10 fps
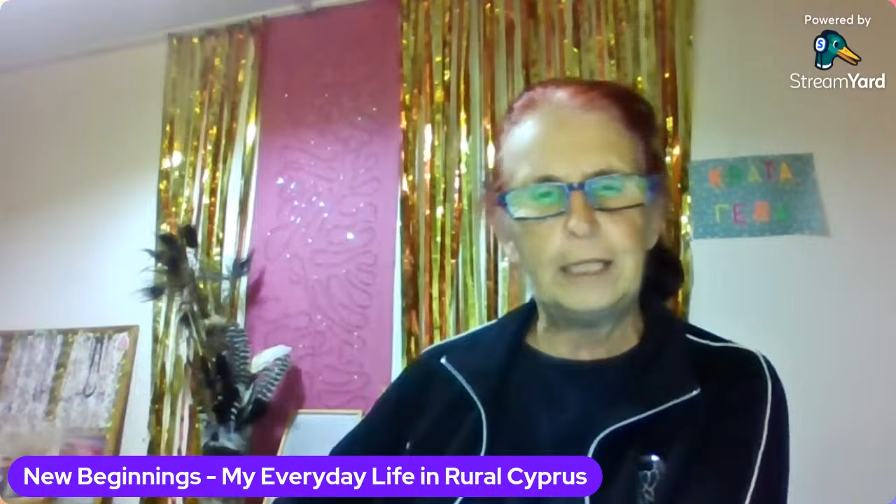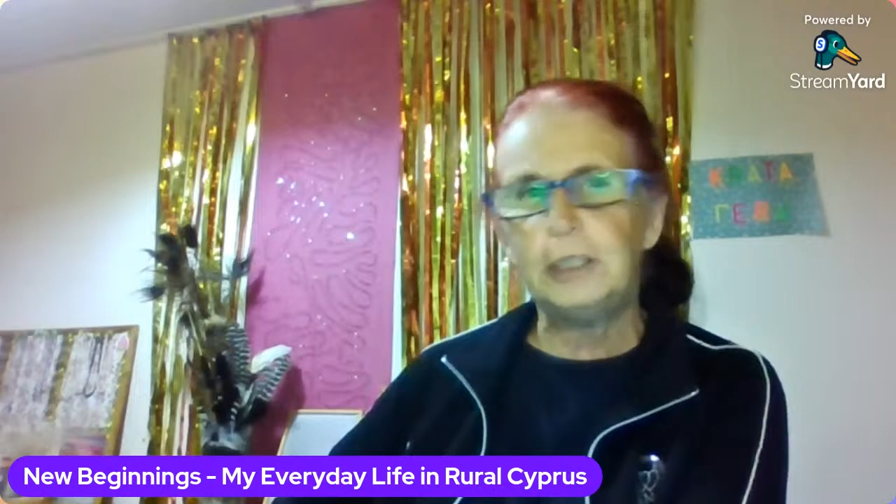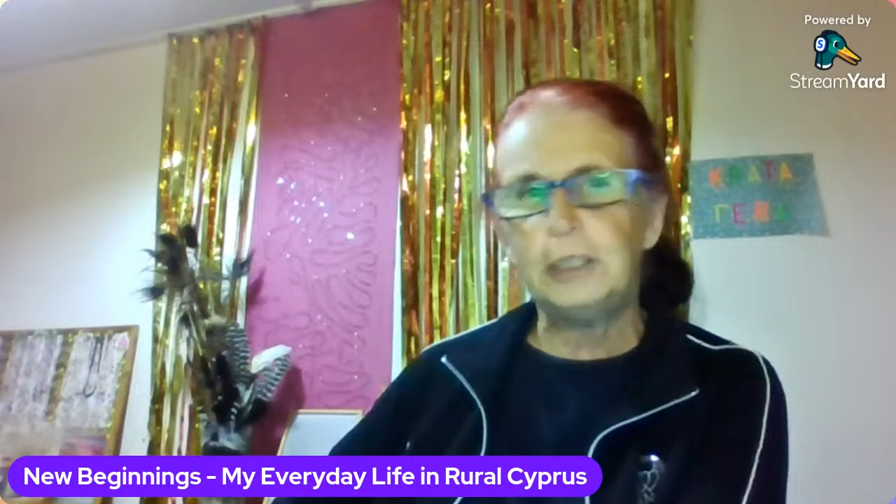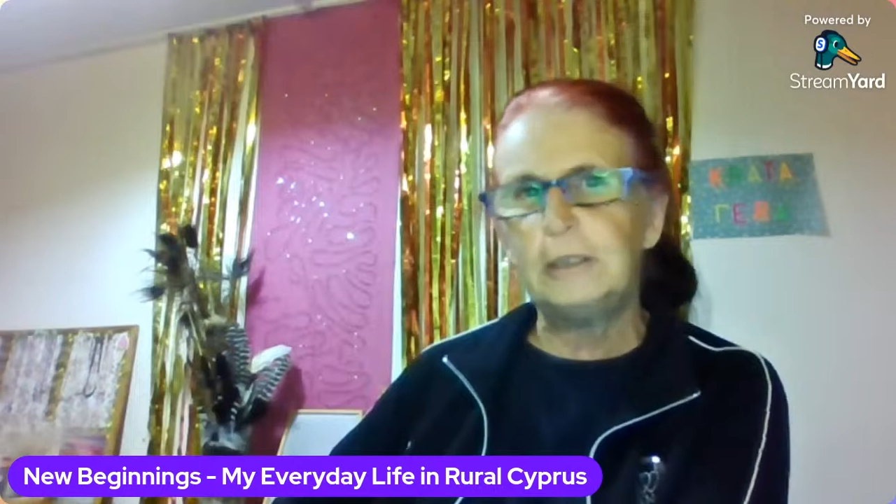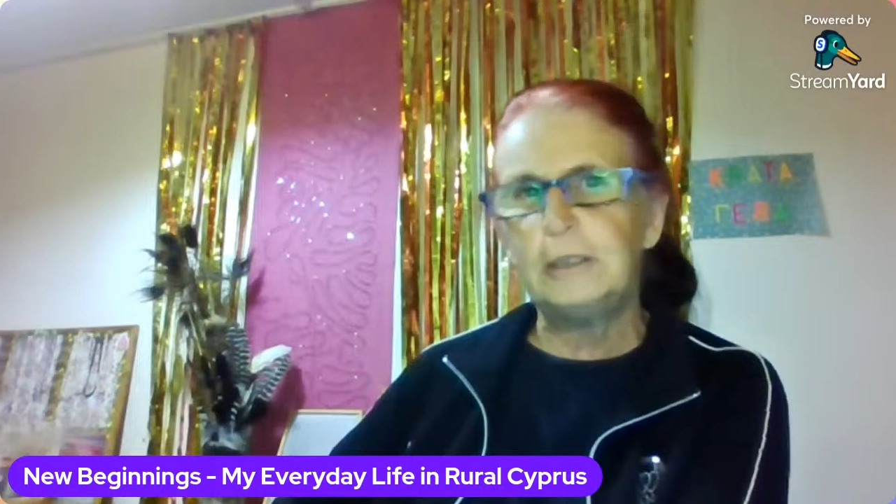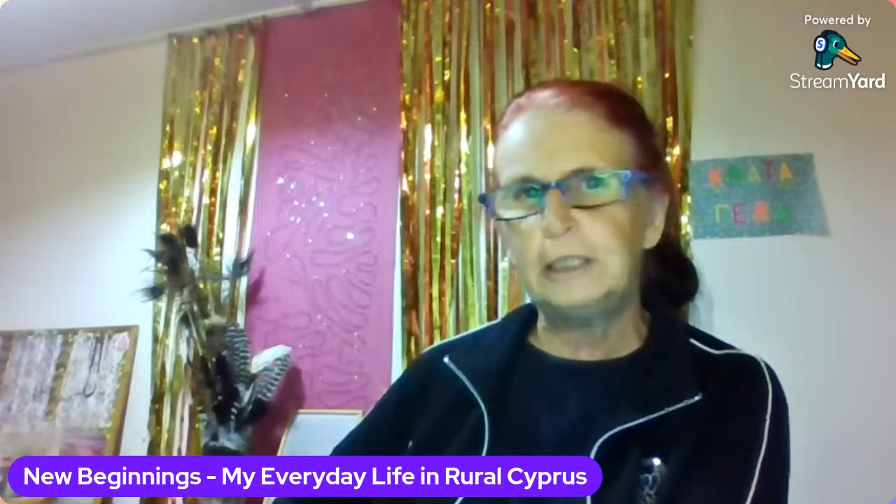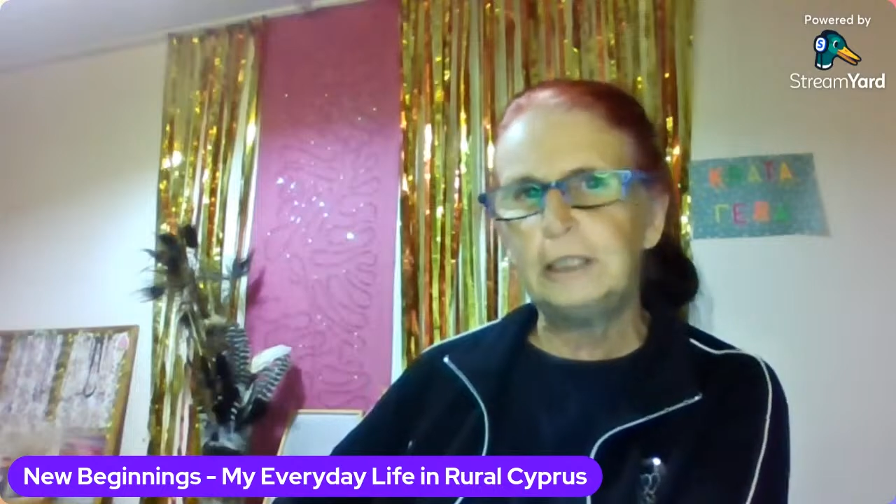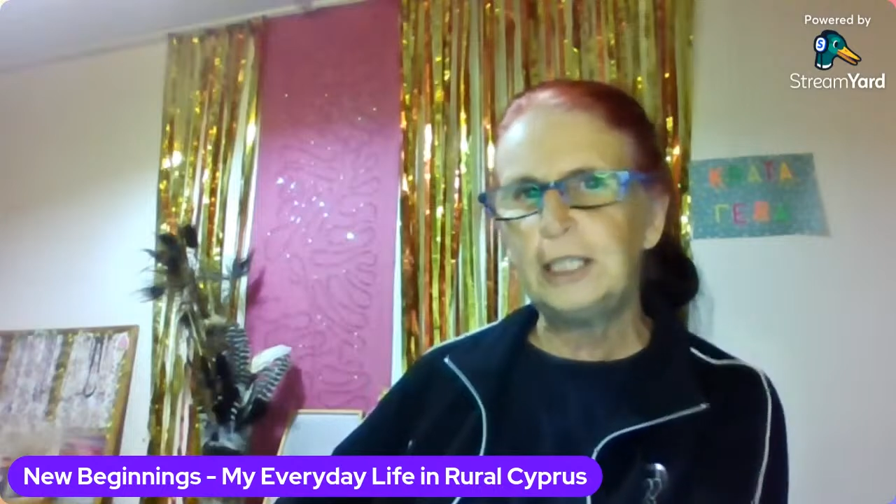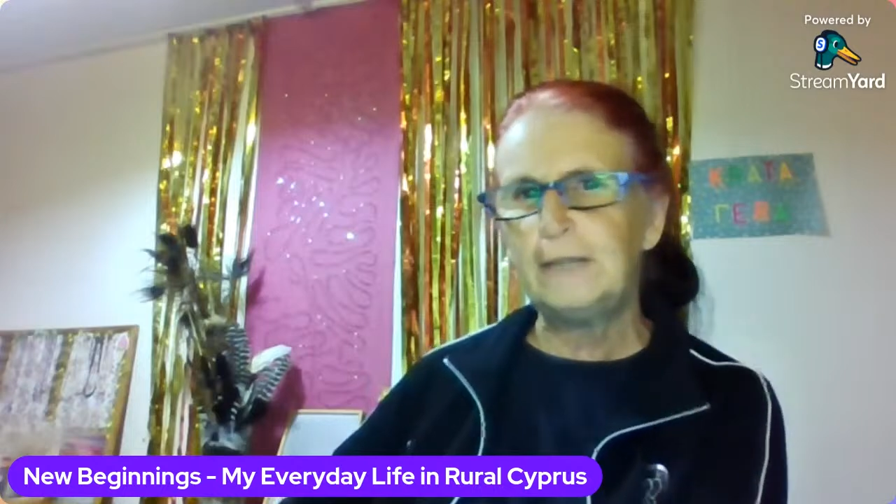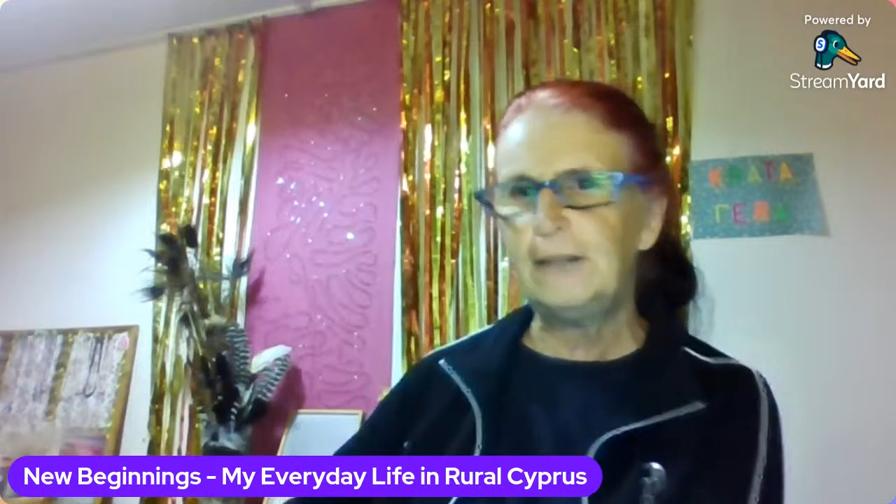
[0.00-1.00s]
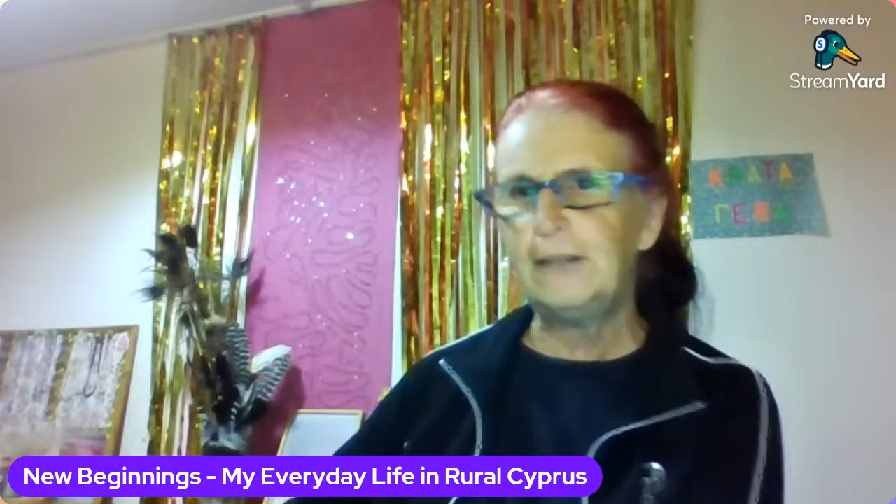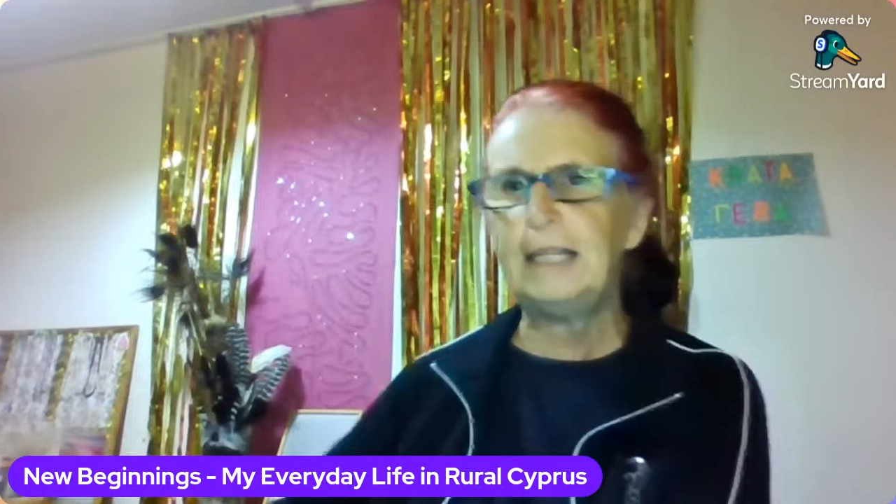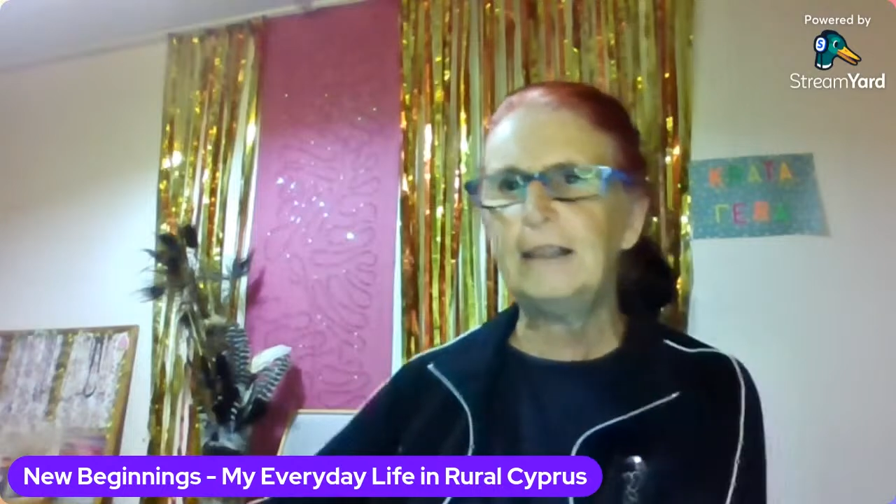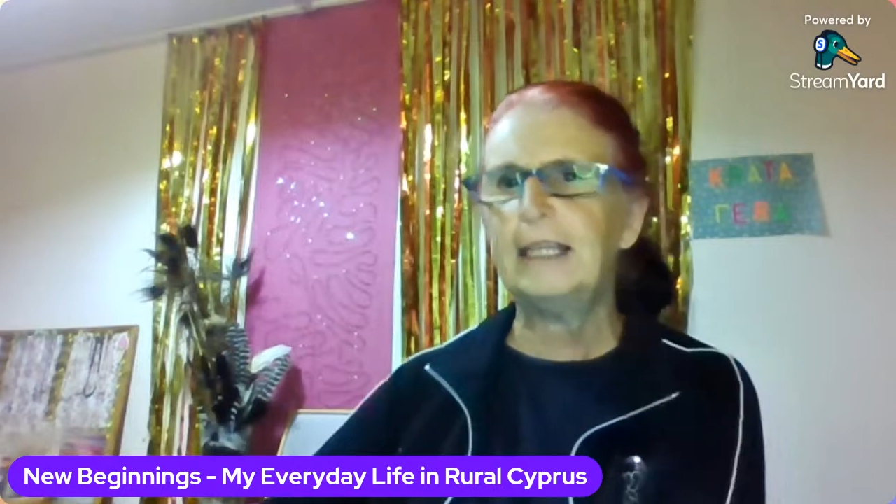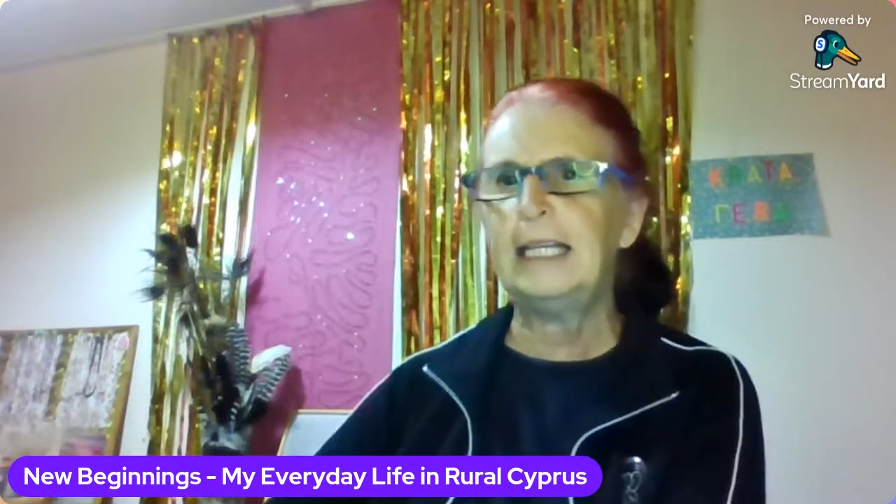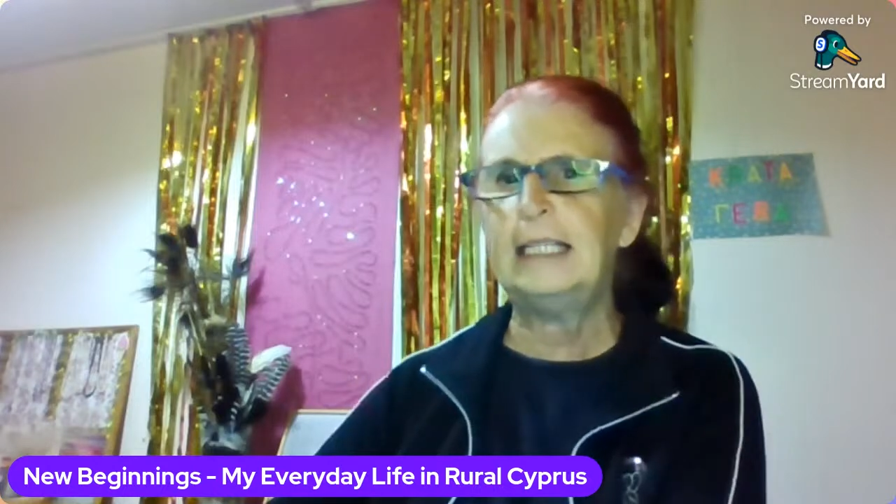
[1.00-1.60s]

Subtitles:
you can achieve anything.